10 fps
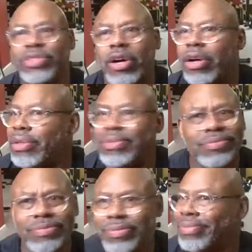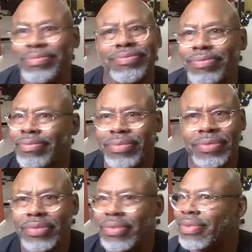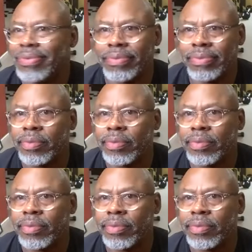That out because it's